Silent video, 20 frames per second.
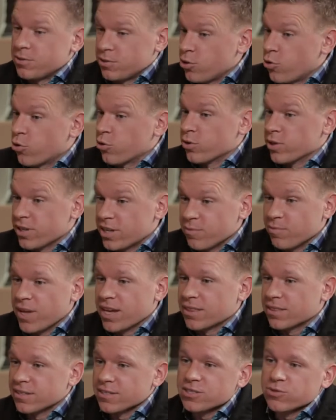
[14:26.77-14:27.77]
totally could
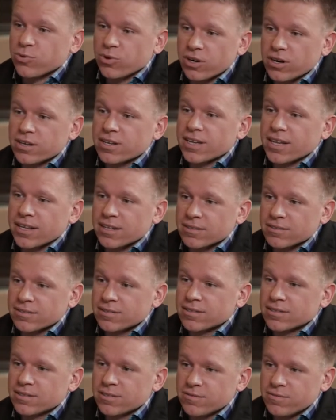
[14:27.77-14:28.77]
make this work.
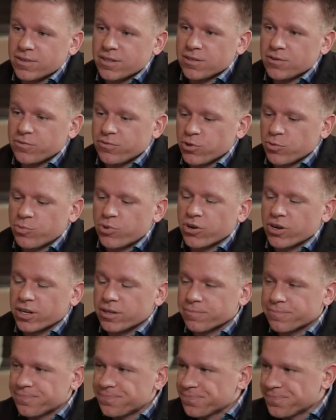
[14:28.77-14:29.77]
And if you
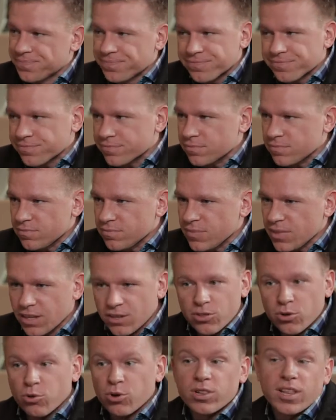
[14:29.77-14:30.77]
put
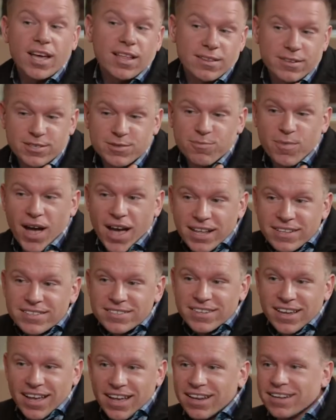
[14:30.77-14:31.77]
the relentless
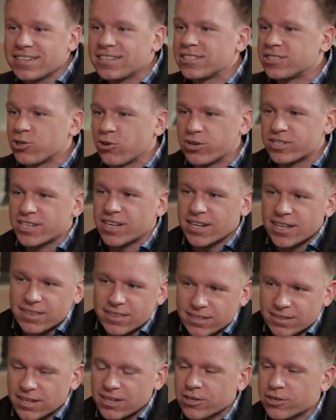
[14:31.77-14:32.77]
mindset towards
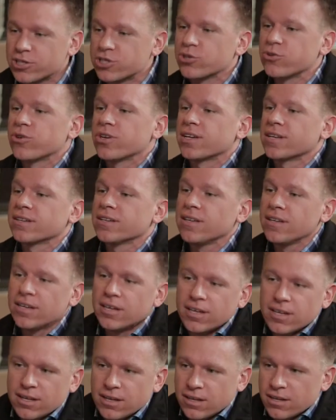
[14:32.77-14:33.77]
anything that you're doing,
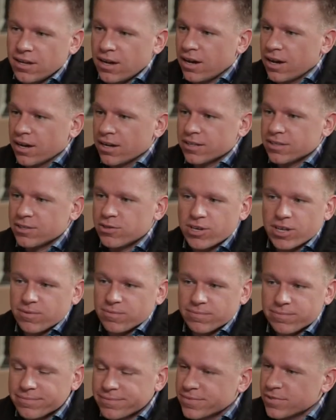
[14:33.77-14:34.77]
you
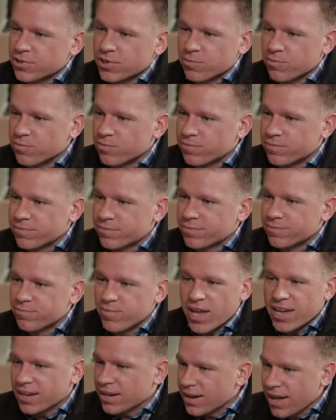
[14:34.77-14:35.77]
can
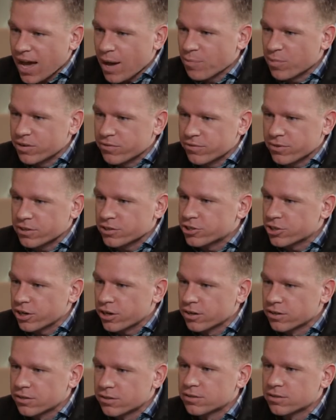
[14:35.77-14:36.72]
make it happen for sure.